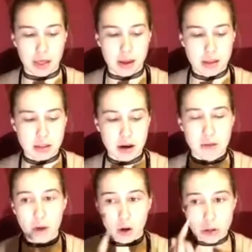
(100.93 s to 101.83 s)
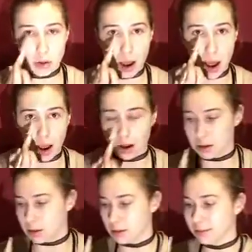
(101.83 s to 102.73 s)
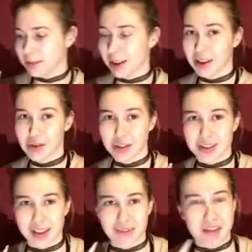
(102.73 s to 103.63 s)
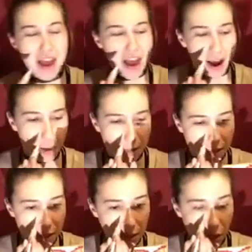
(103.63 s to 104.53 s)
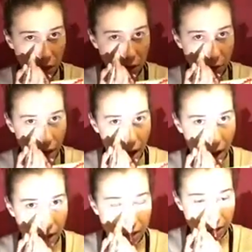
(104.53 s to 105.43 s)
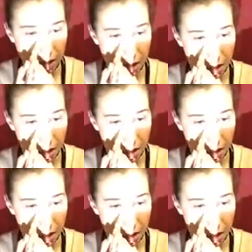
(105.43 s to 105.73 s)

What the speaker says: This stuff also has, gotta use this again. This stuff also has,